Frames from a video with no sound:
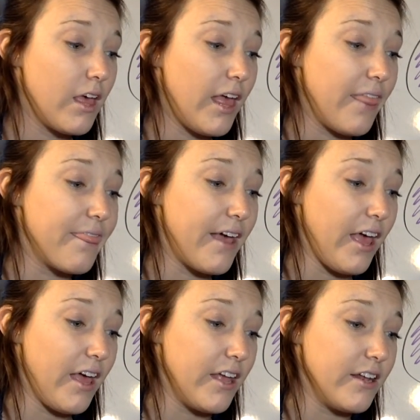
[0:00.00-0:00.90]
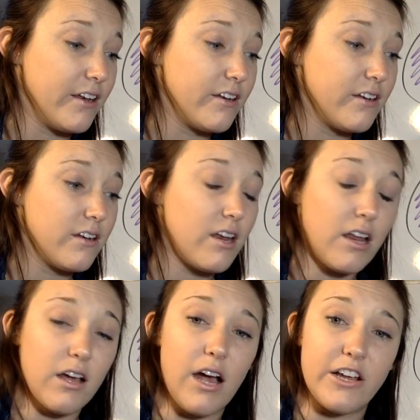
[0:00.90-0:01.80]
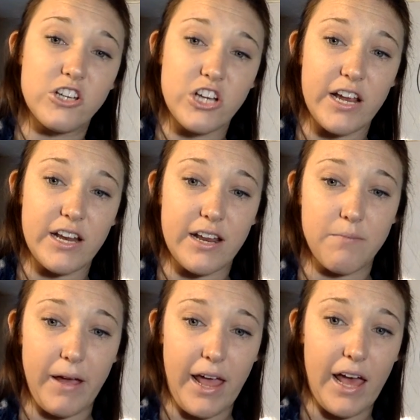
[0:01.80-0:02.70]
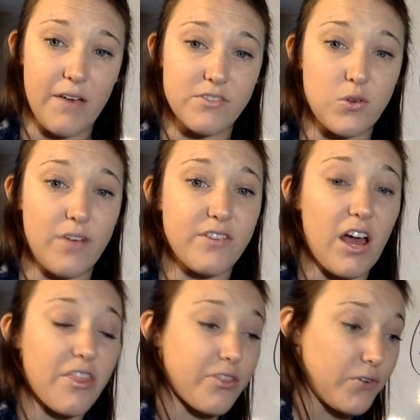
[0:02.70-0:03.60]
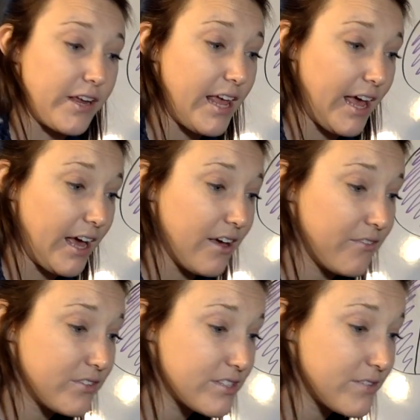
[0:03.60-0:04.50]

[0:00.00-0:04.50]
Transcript: And then I shaded in my halves, so I've got 3 halves.